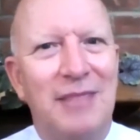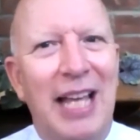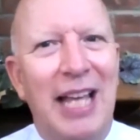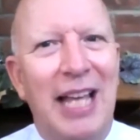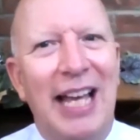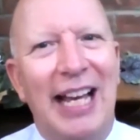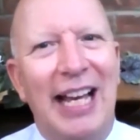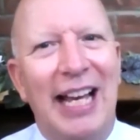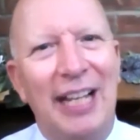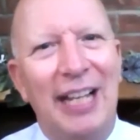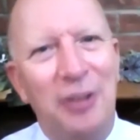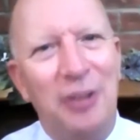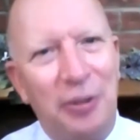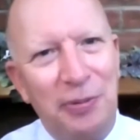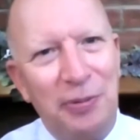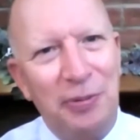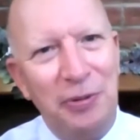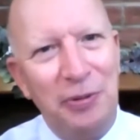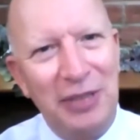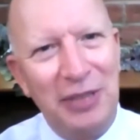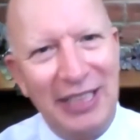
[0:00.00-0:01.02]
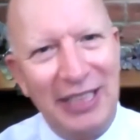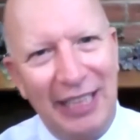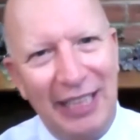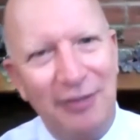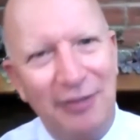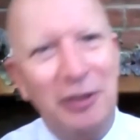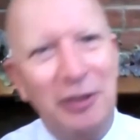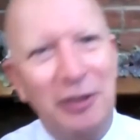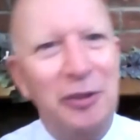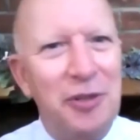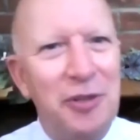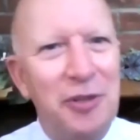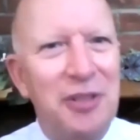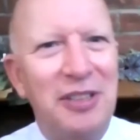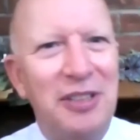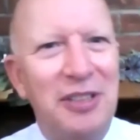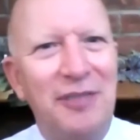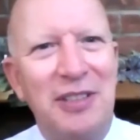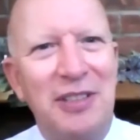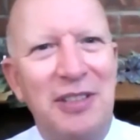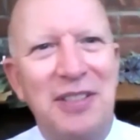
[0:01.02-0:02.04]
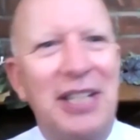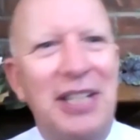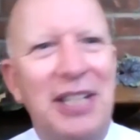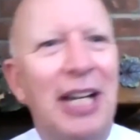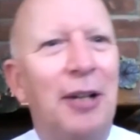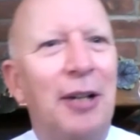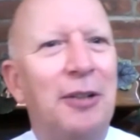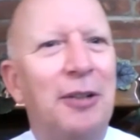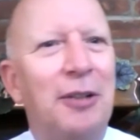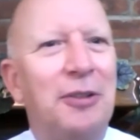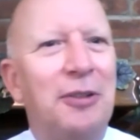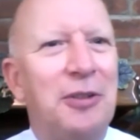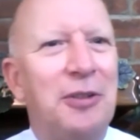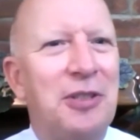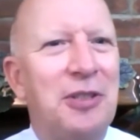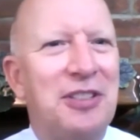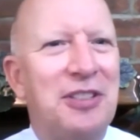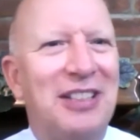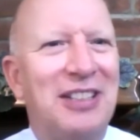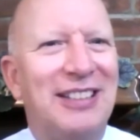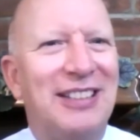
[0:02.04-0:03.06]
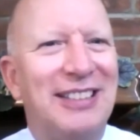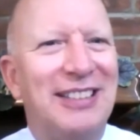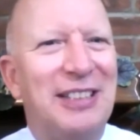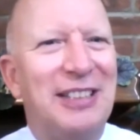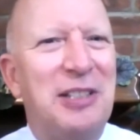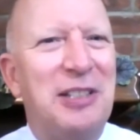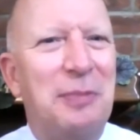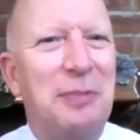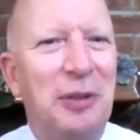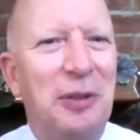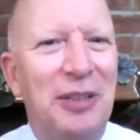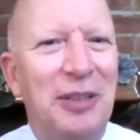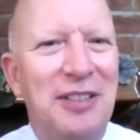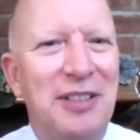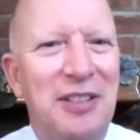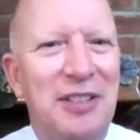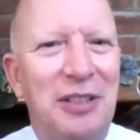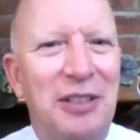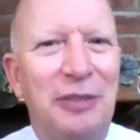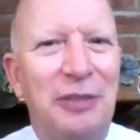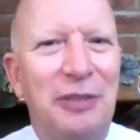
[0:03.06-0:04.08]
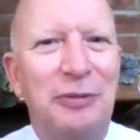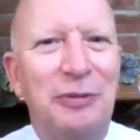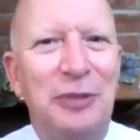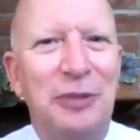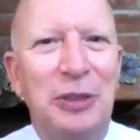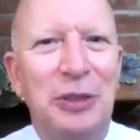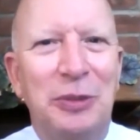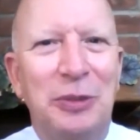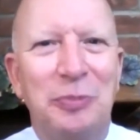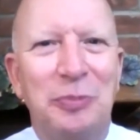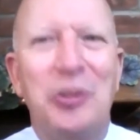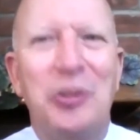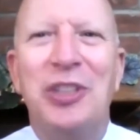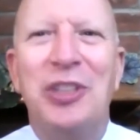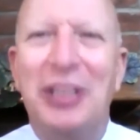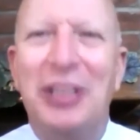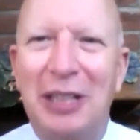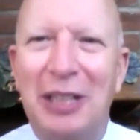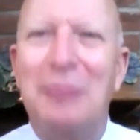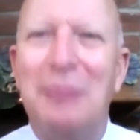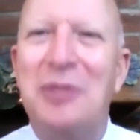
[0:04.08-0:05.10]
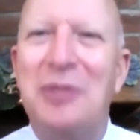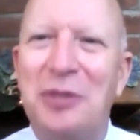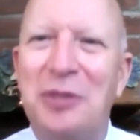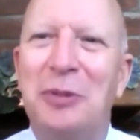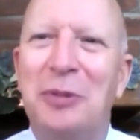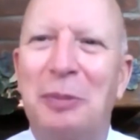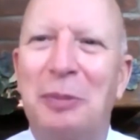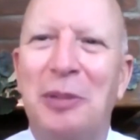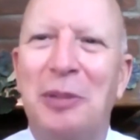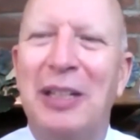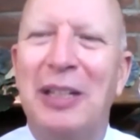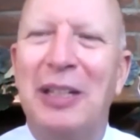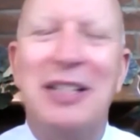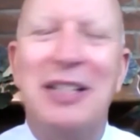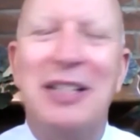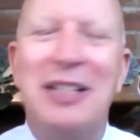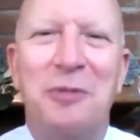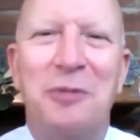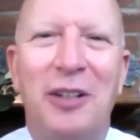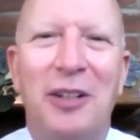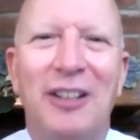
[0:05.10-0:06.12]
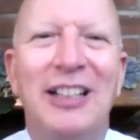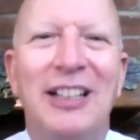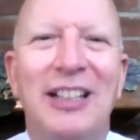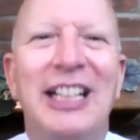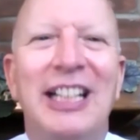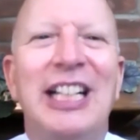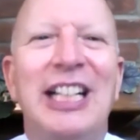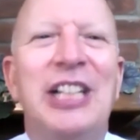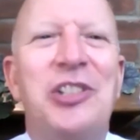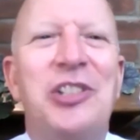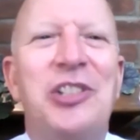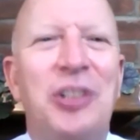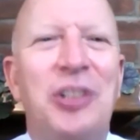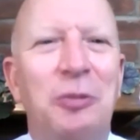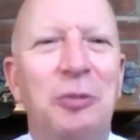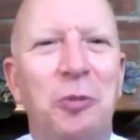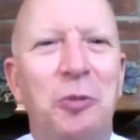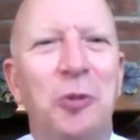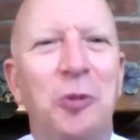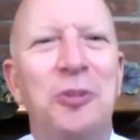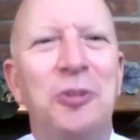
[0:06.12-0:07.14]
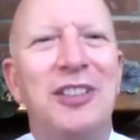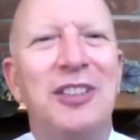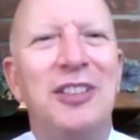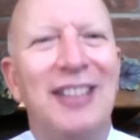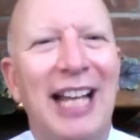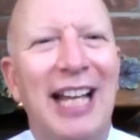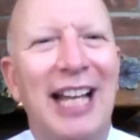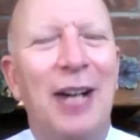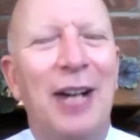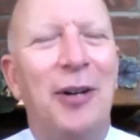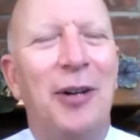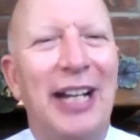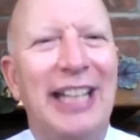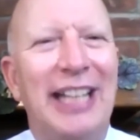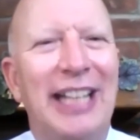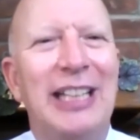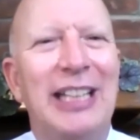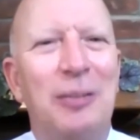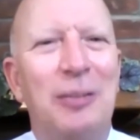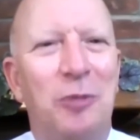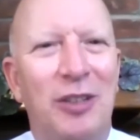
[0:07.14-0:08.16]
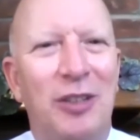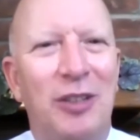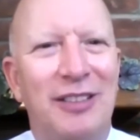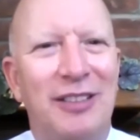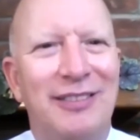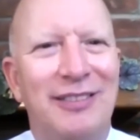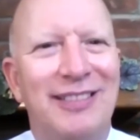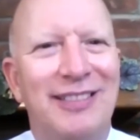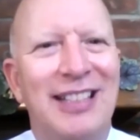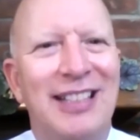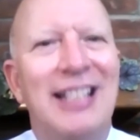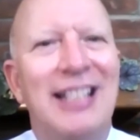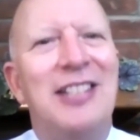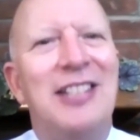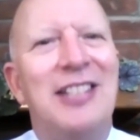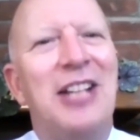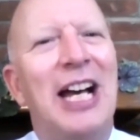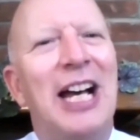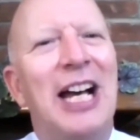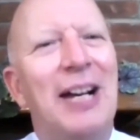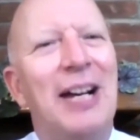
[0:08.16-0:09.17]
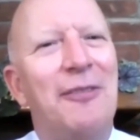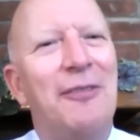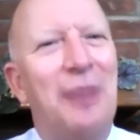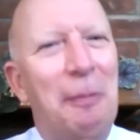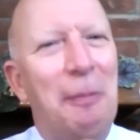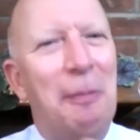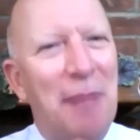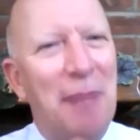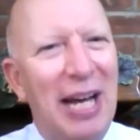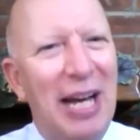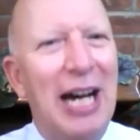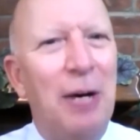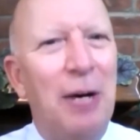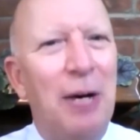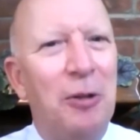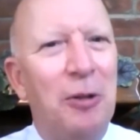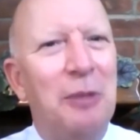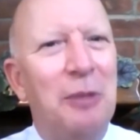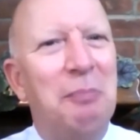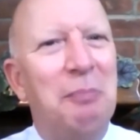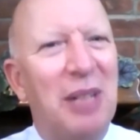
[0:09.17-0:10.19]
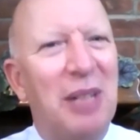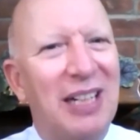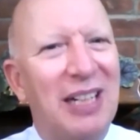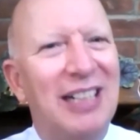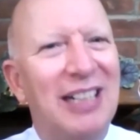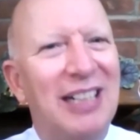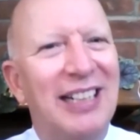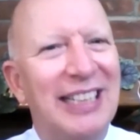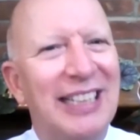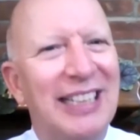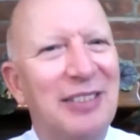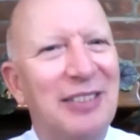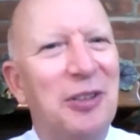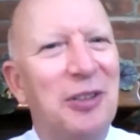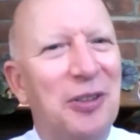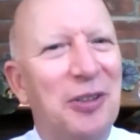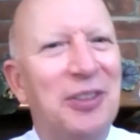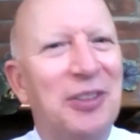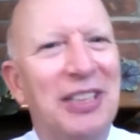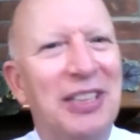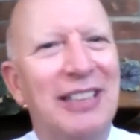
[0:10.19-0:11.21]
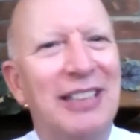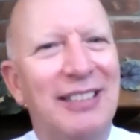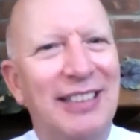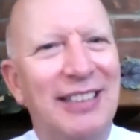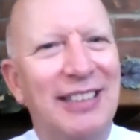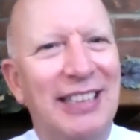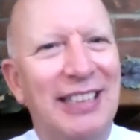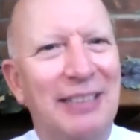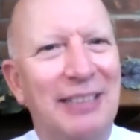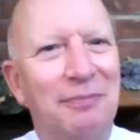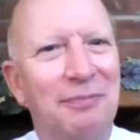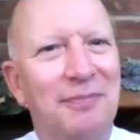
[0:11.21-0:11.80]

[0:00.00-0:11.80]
And through the evolution of this character's experience in the film, she comes to a place where she won't allow anyone to have the power behind her nickname.